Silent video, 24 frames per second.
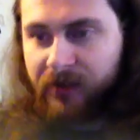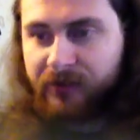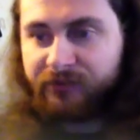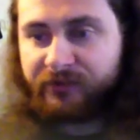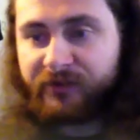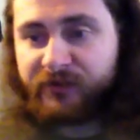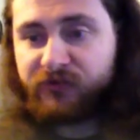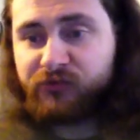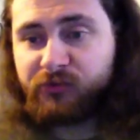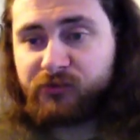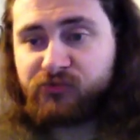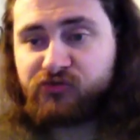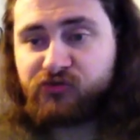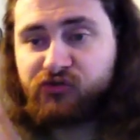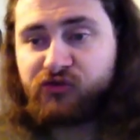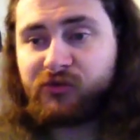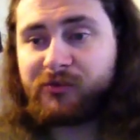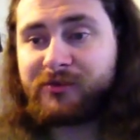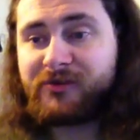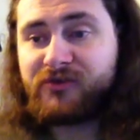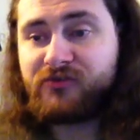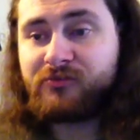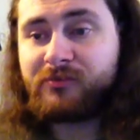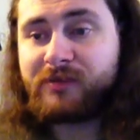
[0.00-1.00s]
then special
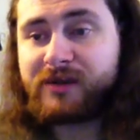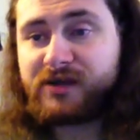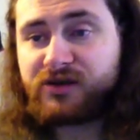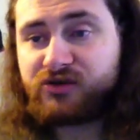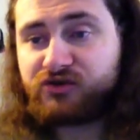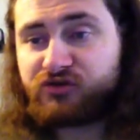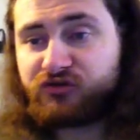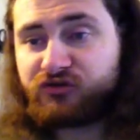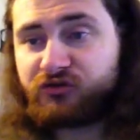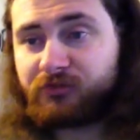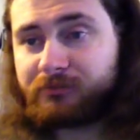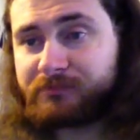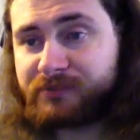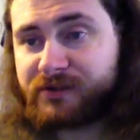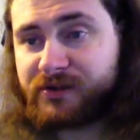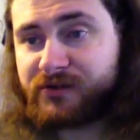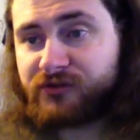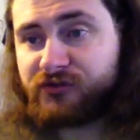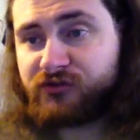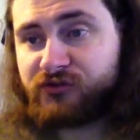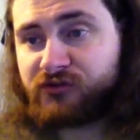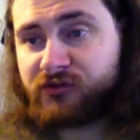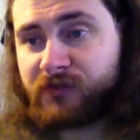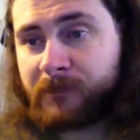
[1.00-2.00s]
summon as many Crystal
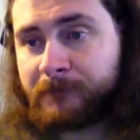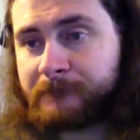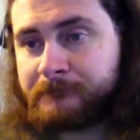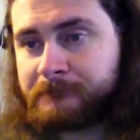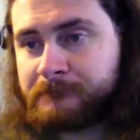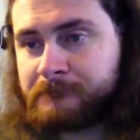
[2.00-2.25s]
Beasts